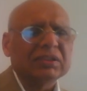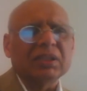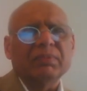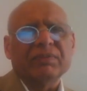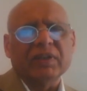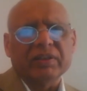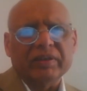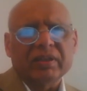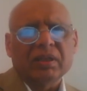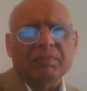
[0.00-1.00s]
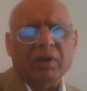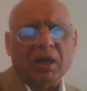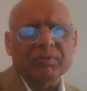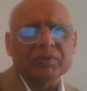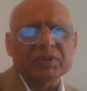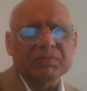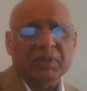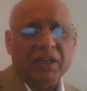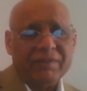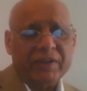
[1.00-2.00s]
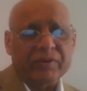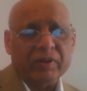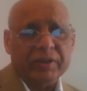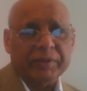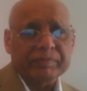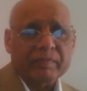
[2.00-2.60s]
some of other problems behaviorally.